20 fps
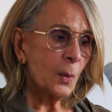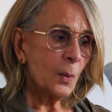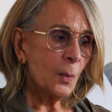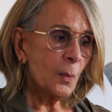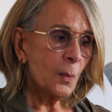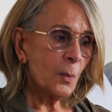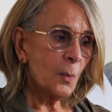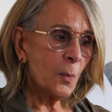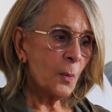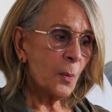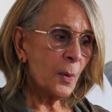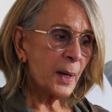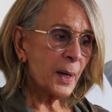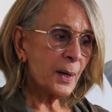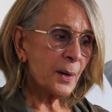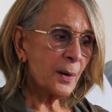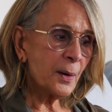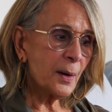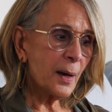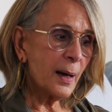
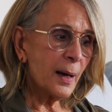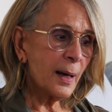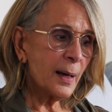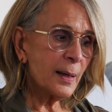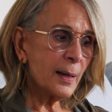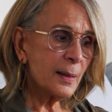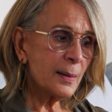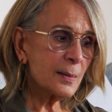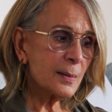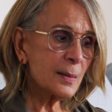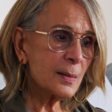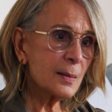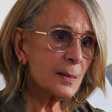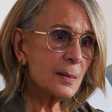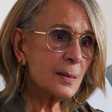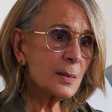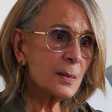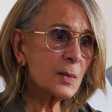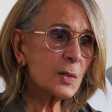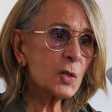where I
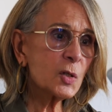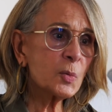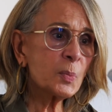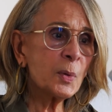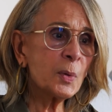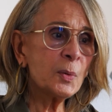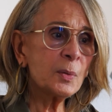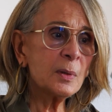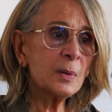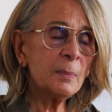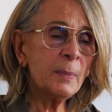spoke